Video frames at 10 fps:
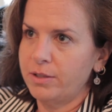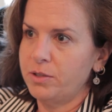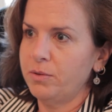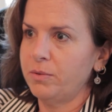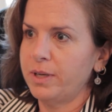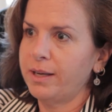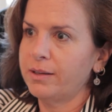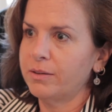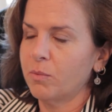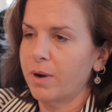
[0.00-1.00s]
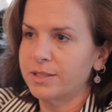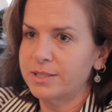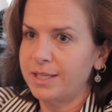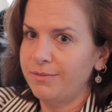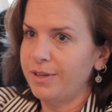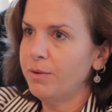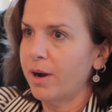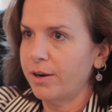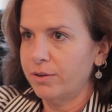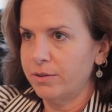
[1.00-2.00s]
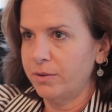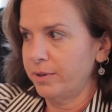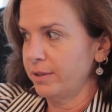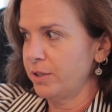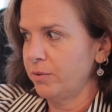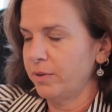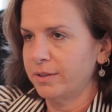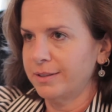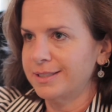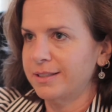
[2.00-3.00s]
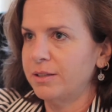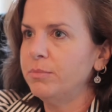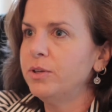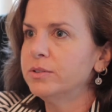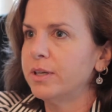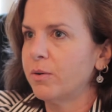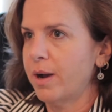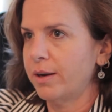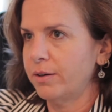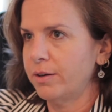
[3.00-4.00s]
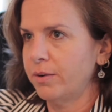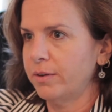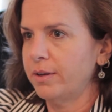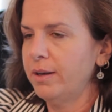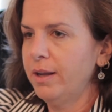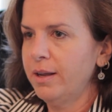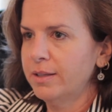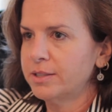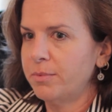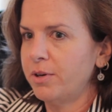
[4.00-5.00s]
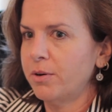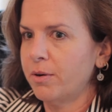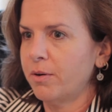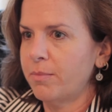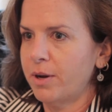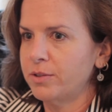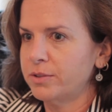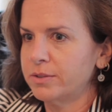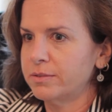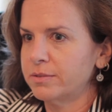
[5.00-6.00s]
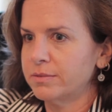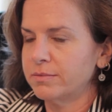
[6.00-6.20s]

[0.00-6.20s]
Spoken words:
You can watch TV while you're doing it. You can listen to music while you're doing it. Some of your most